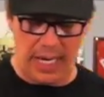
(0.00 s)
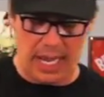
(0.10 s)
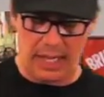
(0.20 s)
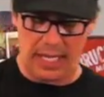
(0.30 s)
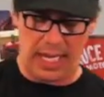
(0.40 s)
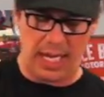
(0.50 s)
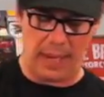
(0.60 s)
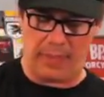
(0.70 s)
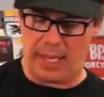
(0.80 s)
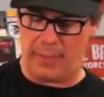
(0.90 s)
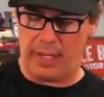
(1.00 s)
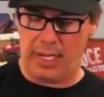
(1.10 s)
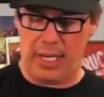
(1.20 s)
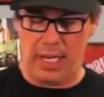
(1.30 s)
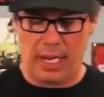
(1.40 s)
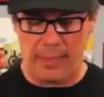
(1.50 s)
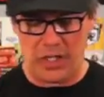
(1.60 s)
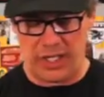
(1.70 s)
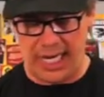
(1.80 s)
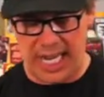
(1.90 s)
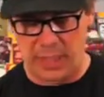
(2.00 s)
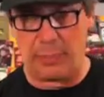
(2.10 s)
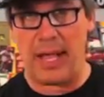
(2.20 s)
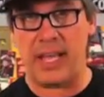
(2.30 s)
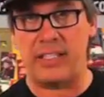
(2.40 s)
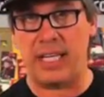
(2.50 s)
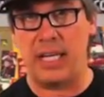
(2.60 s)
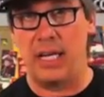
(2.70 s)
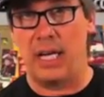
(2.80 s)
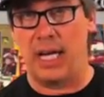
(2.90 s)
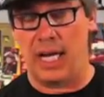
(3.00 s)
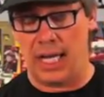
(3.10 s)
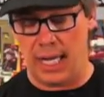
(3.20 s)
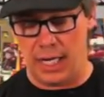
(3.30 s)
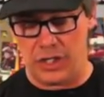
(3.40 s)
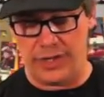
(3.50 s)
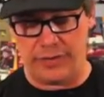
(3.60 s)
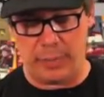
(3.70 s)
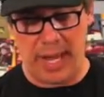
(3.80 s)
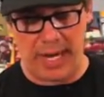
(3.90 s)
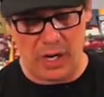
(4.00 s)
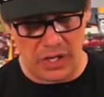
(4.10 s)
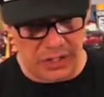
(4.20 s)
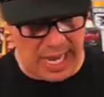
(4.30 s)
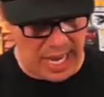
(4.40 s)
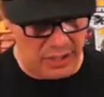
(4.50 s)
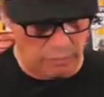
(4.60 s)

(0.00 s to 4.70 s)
on the theme, I mentioned that it has a plastic shifter pad. It also has a